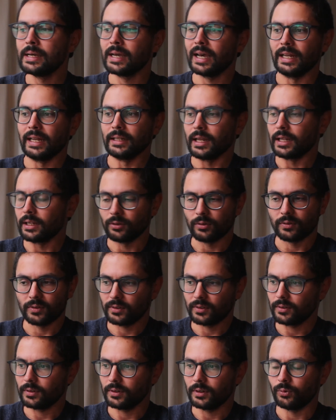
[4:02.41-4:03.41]
And
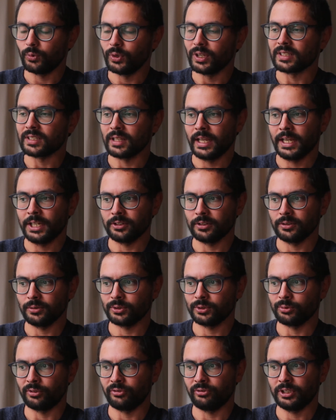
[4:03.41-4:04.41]
weeks later, it
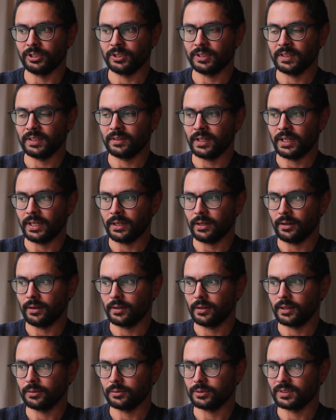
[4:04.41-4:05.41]
was revealed that
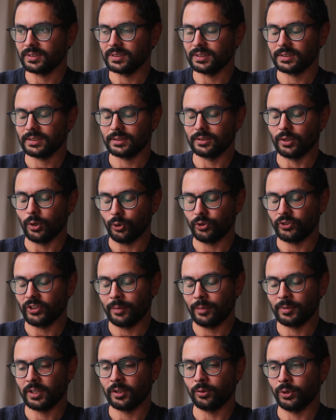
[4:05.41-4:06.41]
there was this, the whole
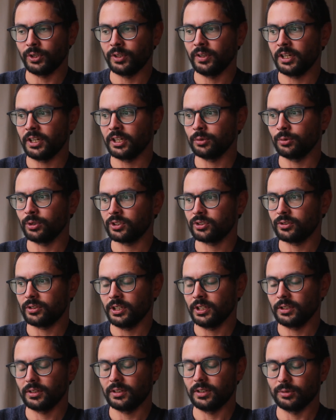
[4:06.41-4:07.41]
time that they were in there, they
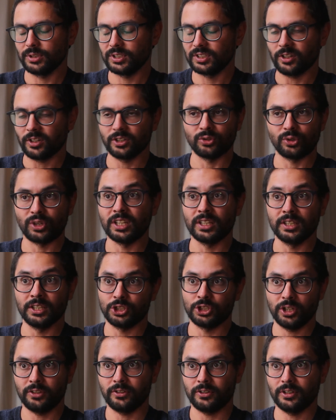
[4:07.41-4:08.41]
were starting to kill
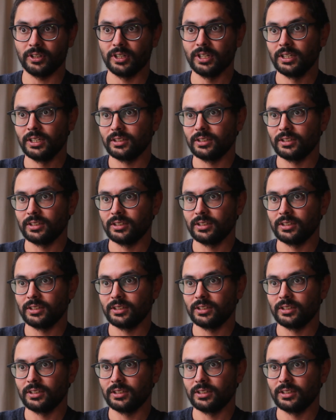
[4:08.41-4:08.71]
each other.